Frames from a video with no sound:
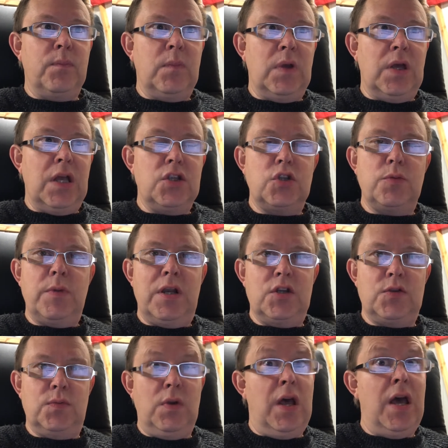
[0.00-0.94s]
Engine
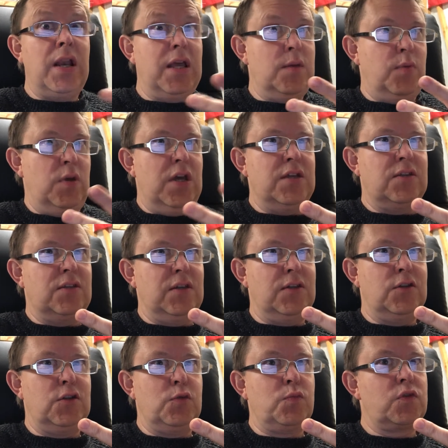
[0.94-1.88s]
management and ABS
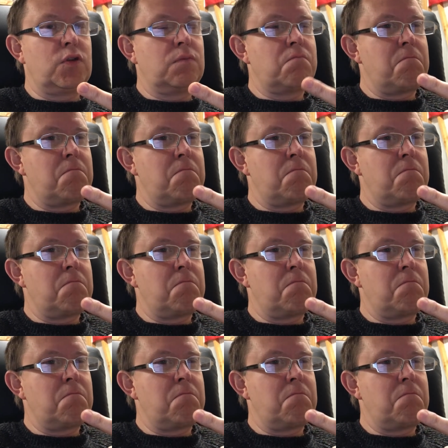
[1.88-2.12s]
systems,